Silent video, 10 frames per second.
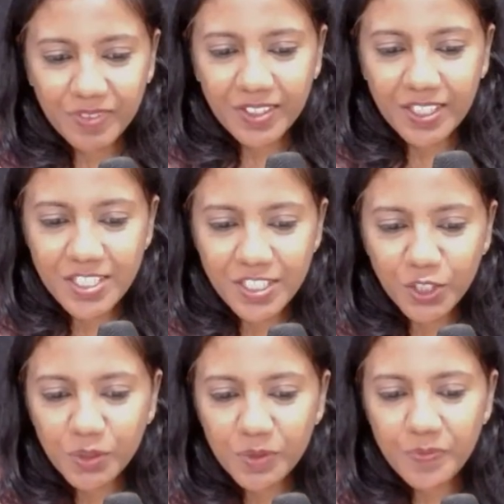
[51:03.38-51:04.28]

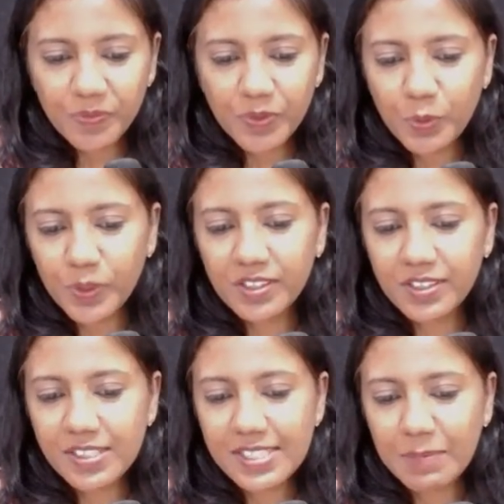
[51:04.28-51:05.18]
continue with
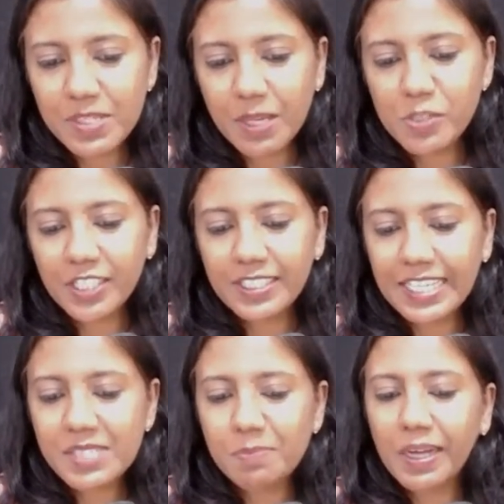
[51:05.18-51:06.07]
the same subject
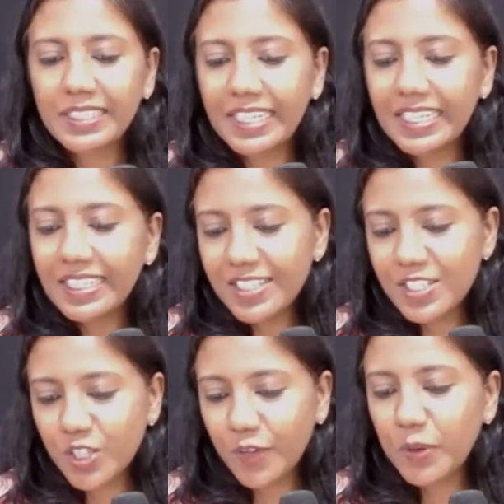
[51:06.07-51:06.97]
next Monday.
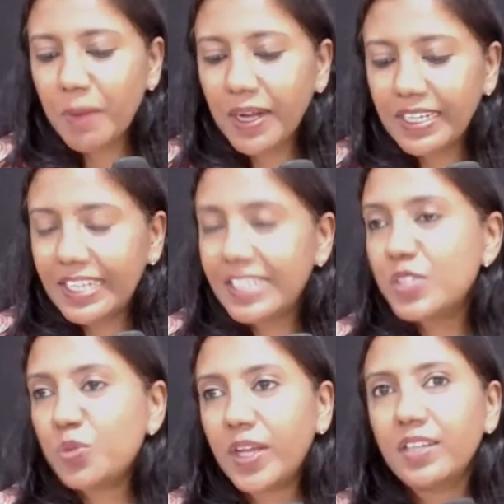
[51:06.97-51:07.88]
So every Monday
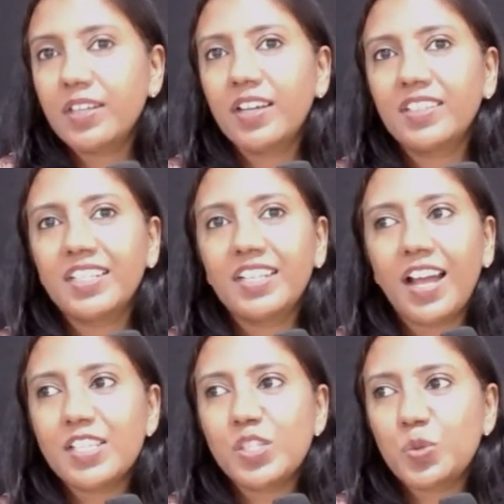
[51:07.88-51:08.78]
is when uh, the
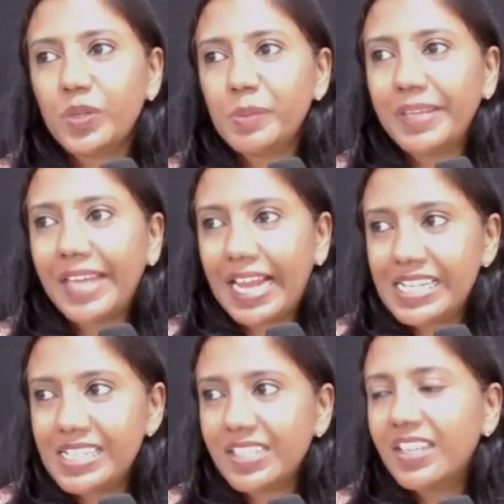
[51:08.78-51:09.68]
class will be
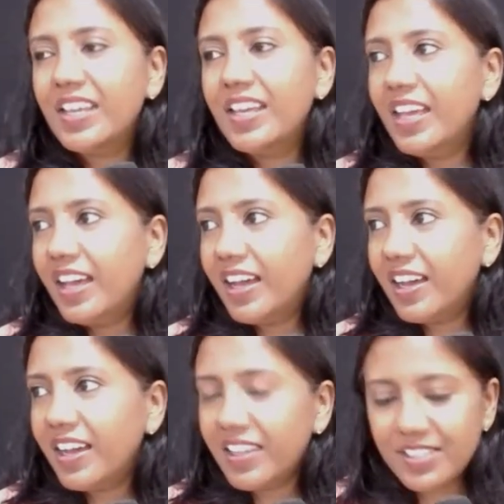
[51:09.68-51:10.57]
held.
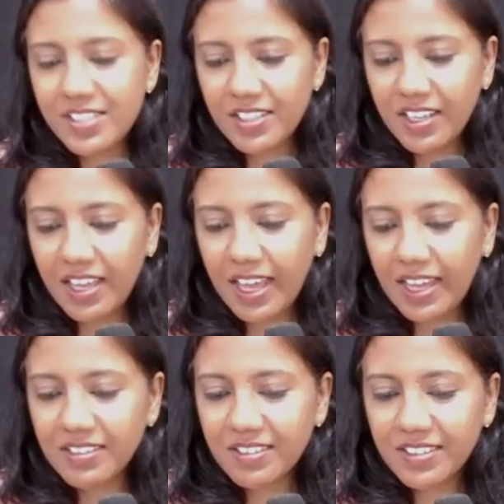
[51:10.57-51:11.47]
Uh,
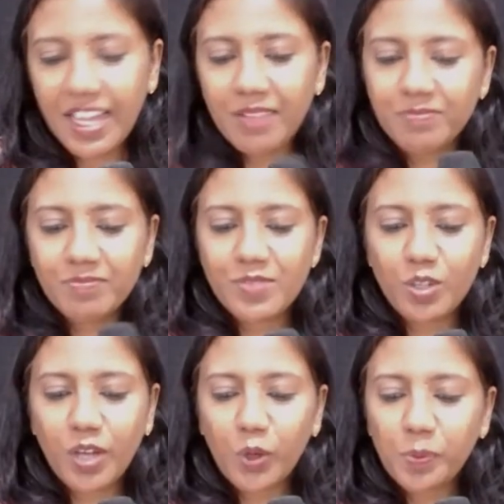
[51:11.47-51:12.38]
and yeah, so
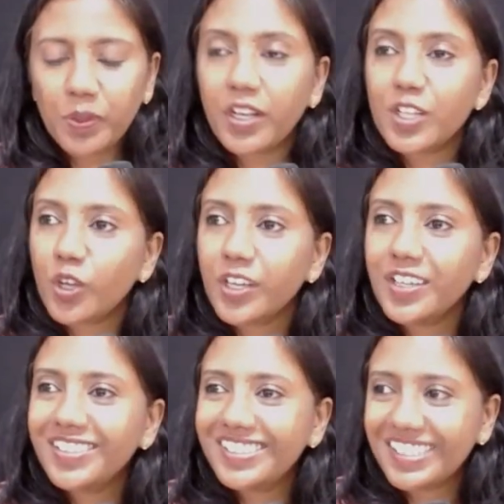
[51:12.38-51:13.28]
I hope you're
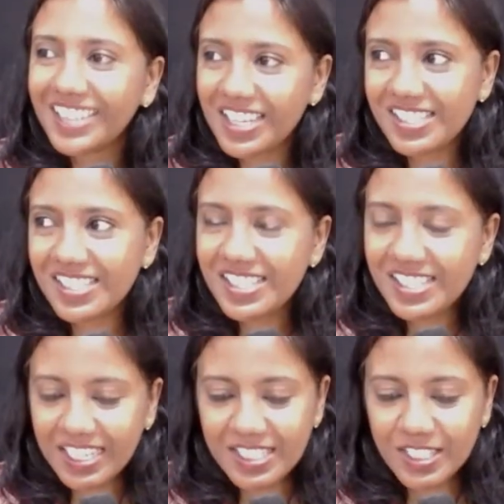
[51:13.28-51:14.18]
enjoying the classes
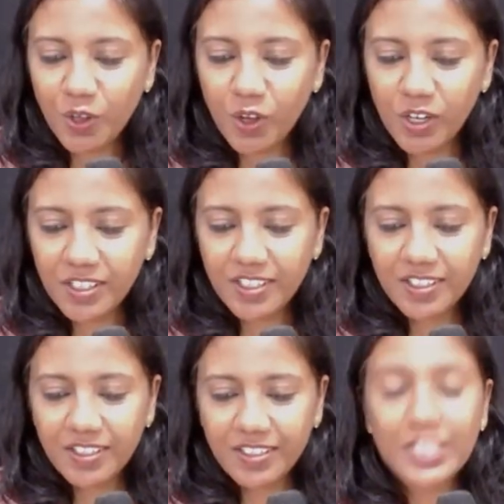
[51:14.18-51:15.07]
and see you all
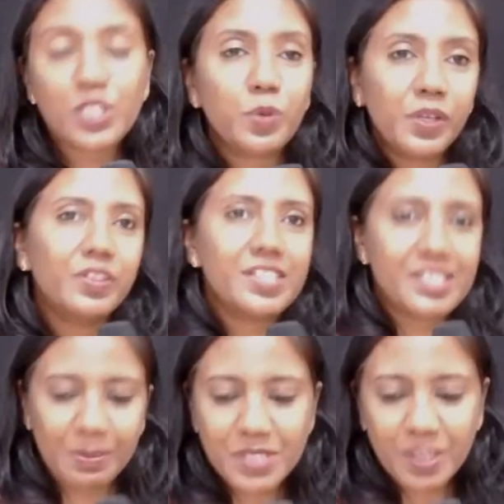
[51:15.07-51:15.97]
next week with the
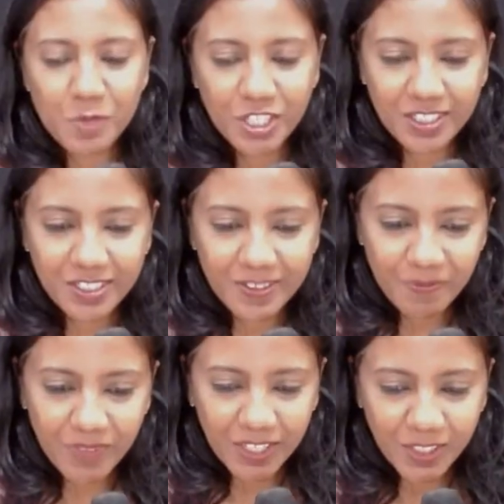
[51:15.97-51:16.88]
same subject.
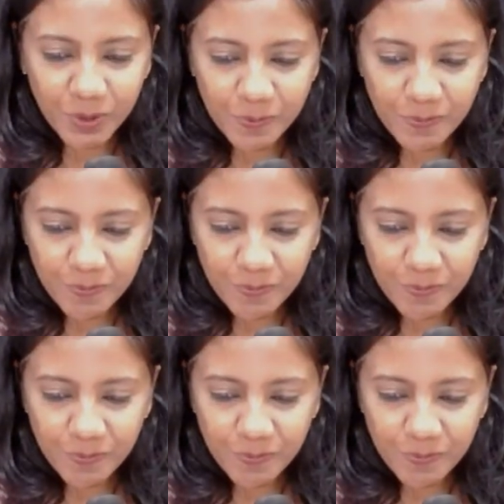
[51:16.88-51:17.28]
Thank you.